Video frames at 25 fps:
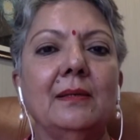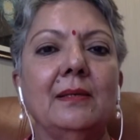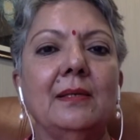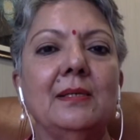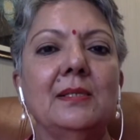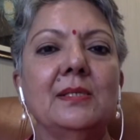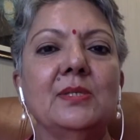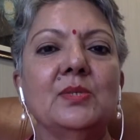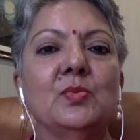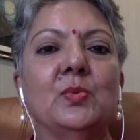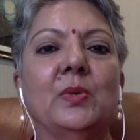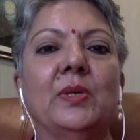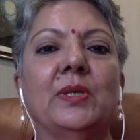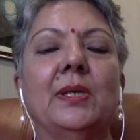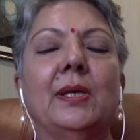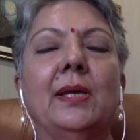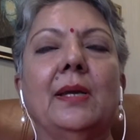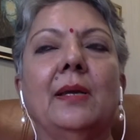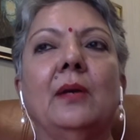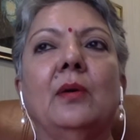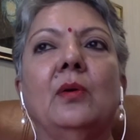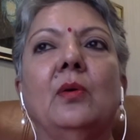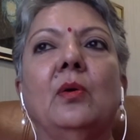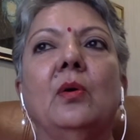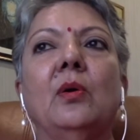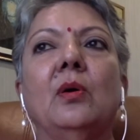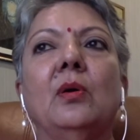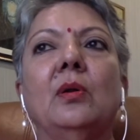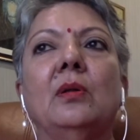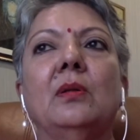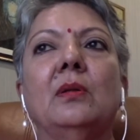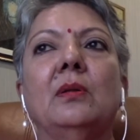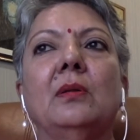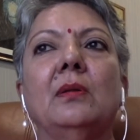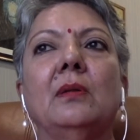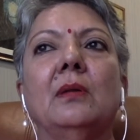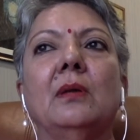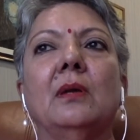is what I
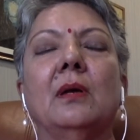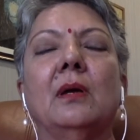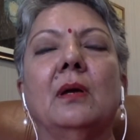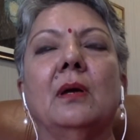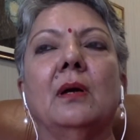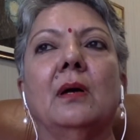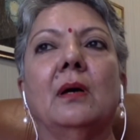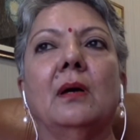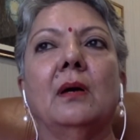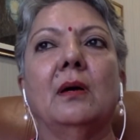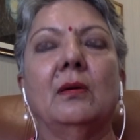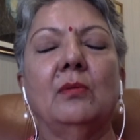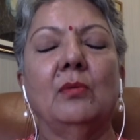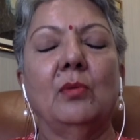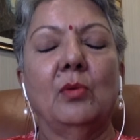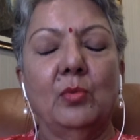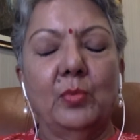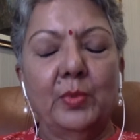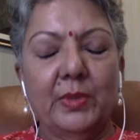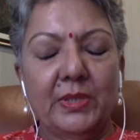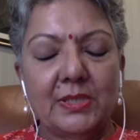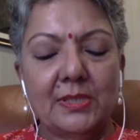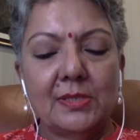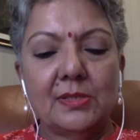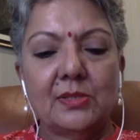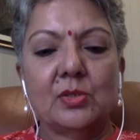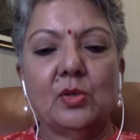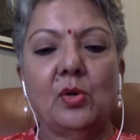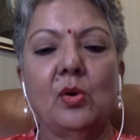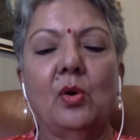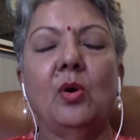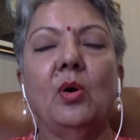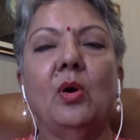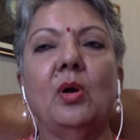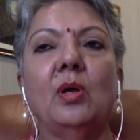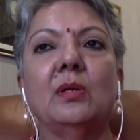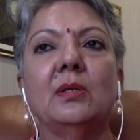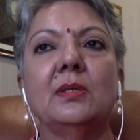call, uh, or what is
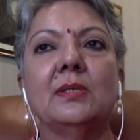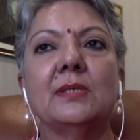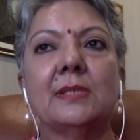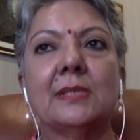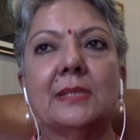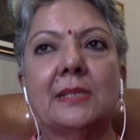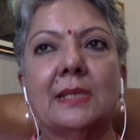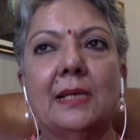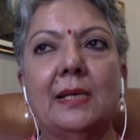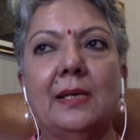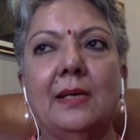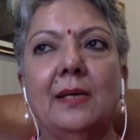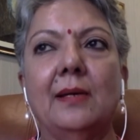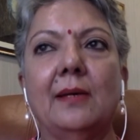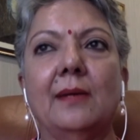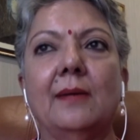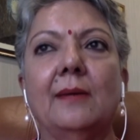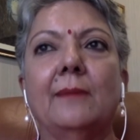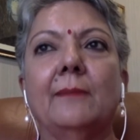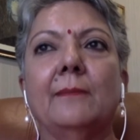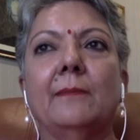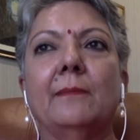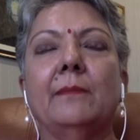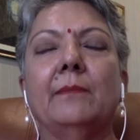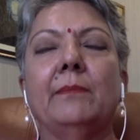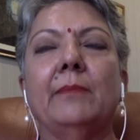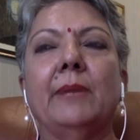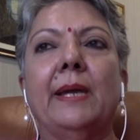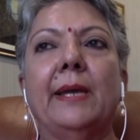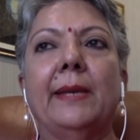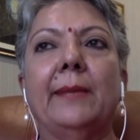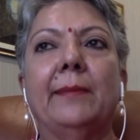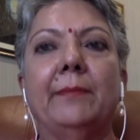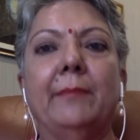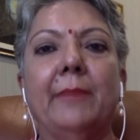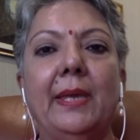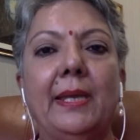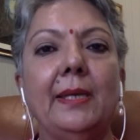called um, by
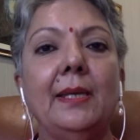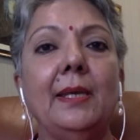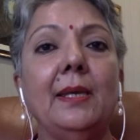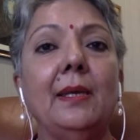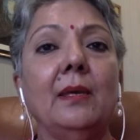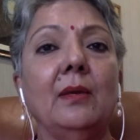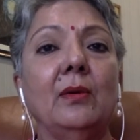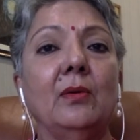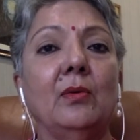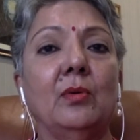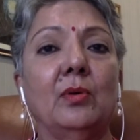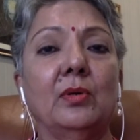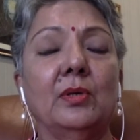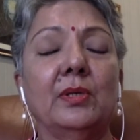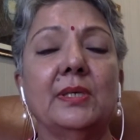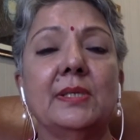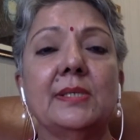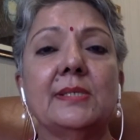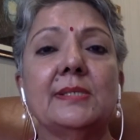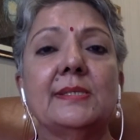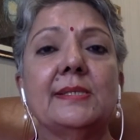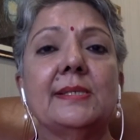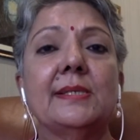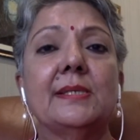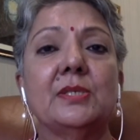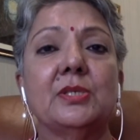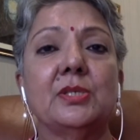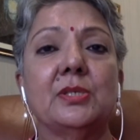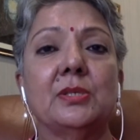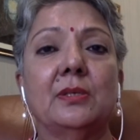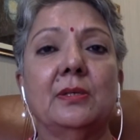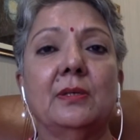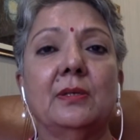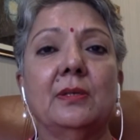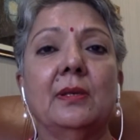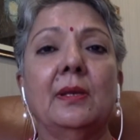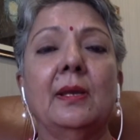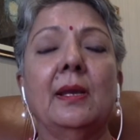many
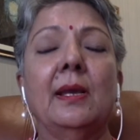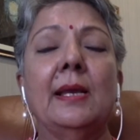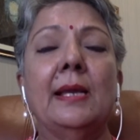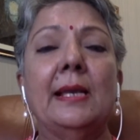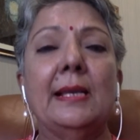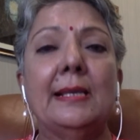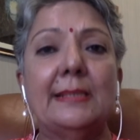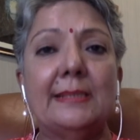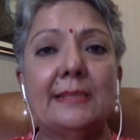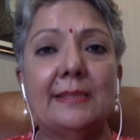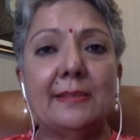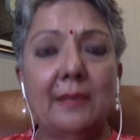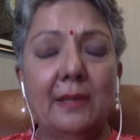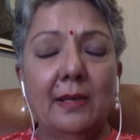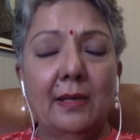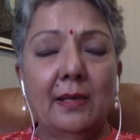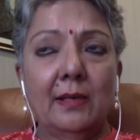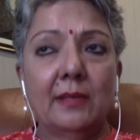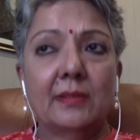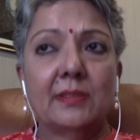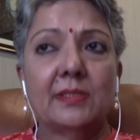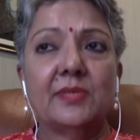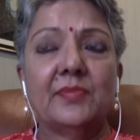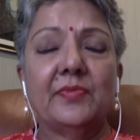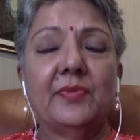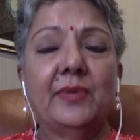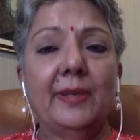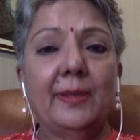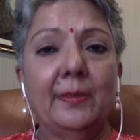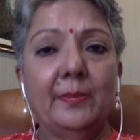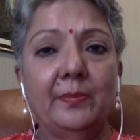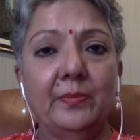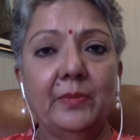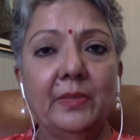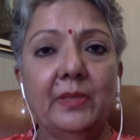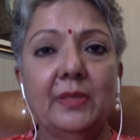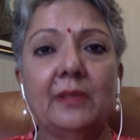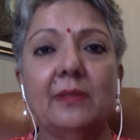organizational uh,
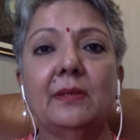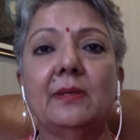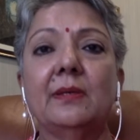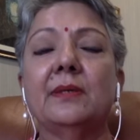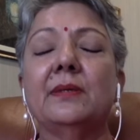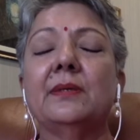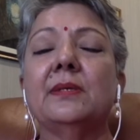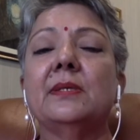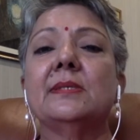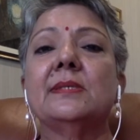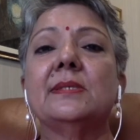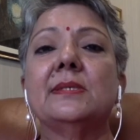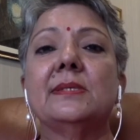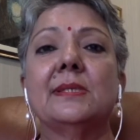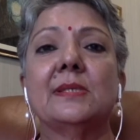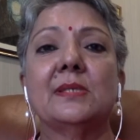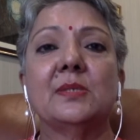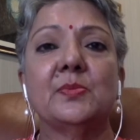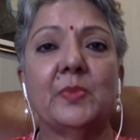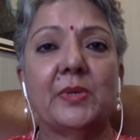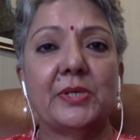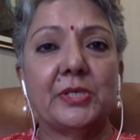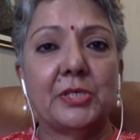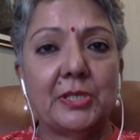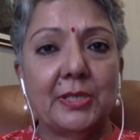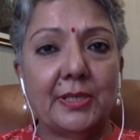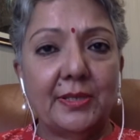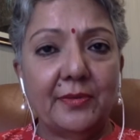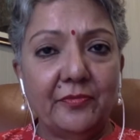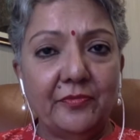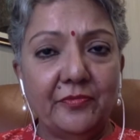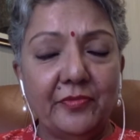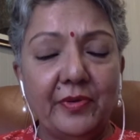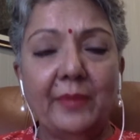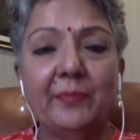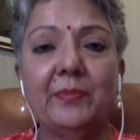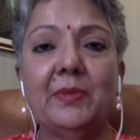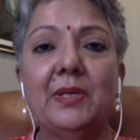development theorists, especially
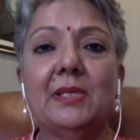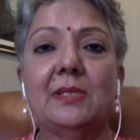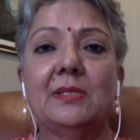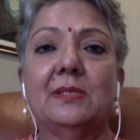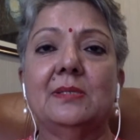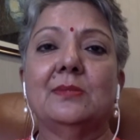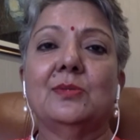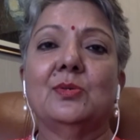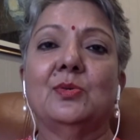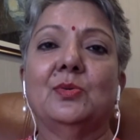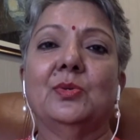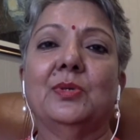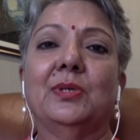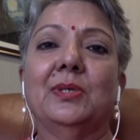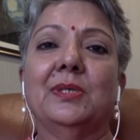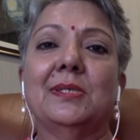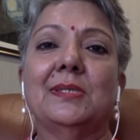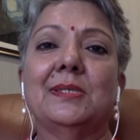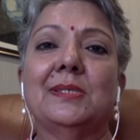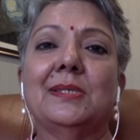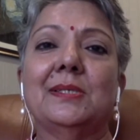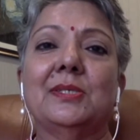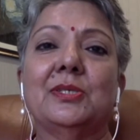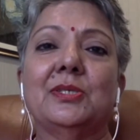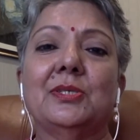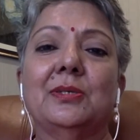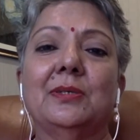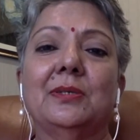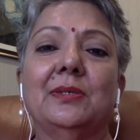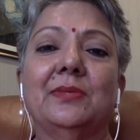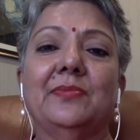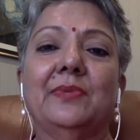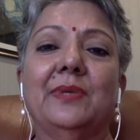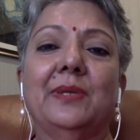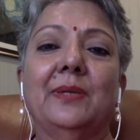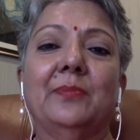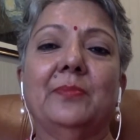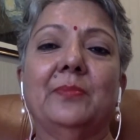feminist organizational
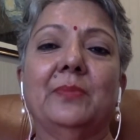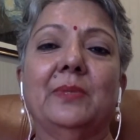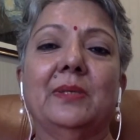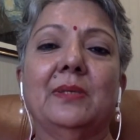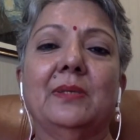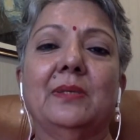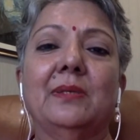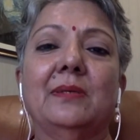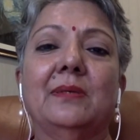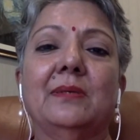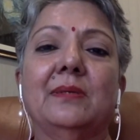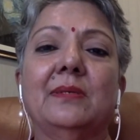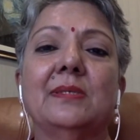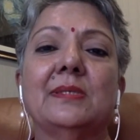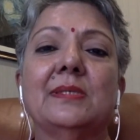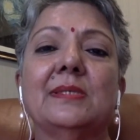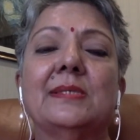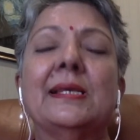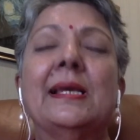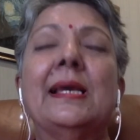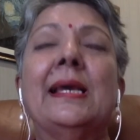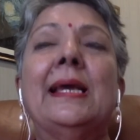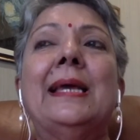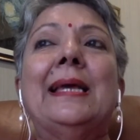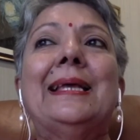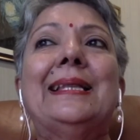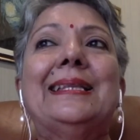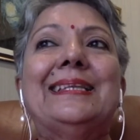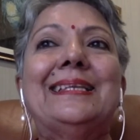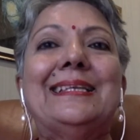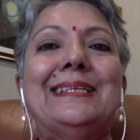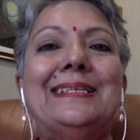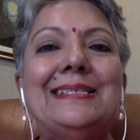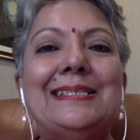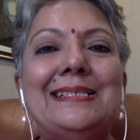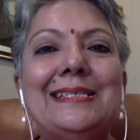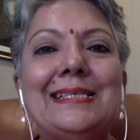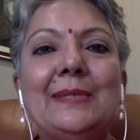development theorists, the
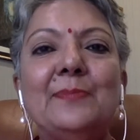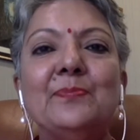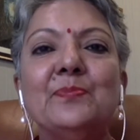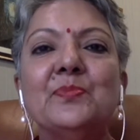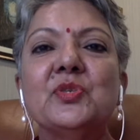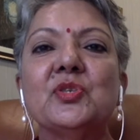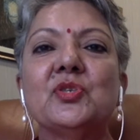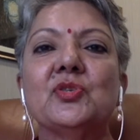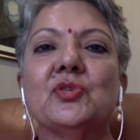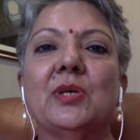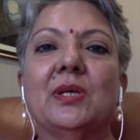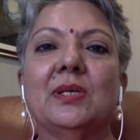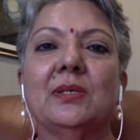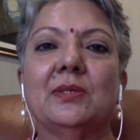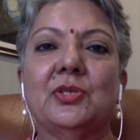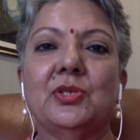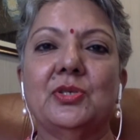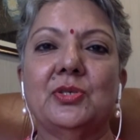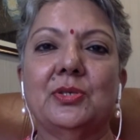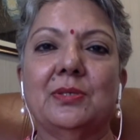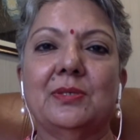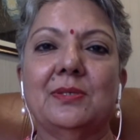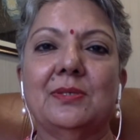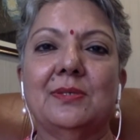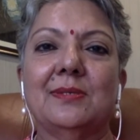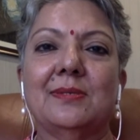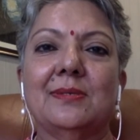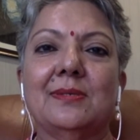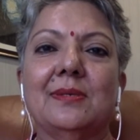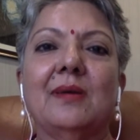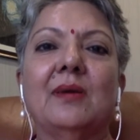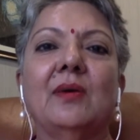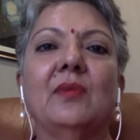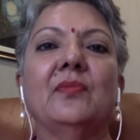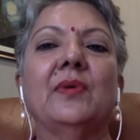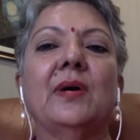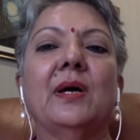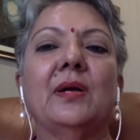deep structures
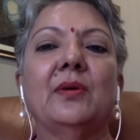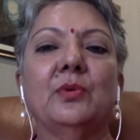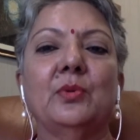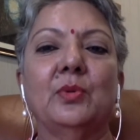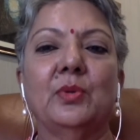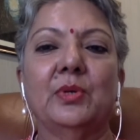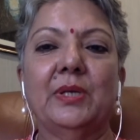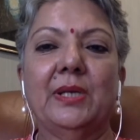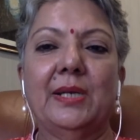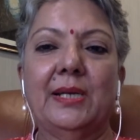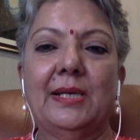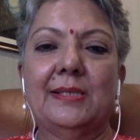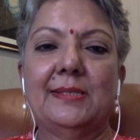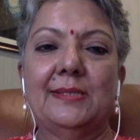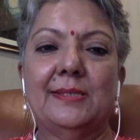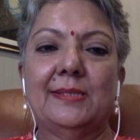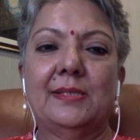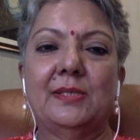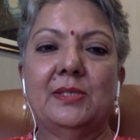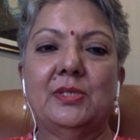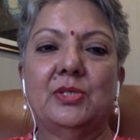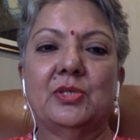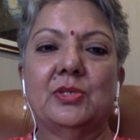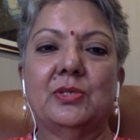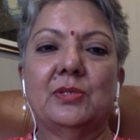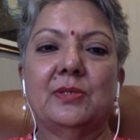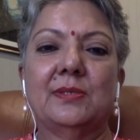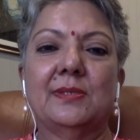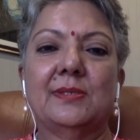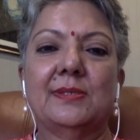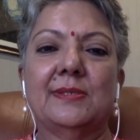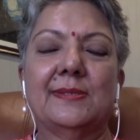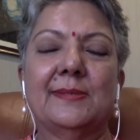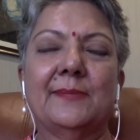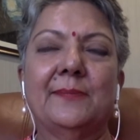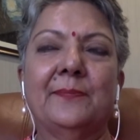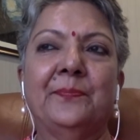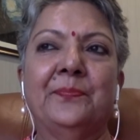of our
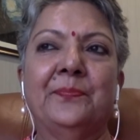organizations.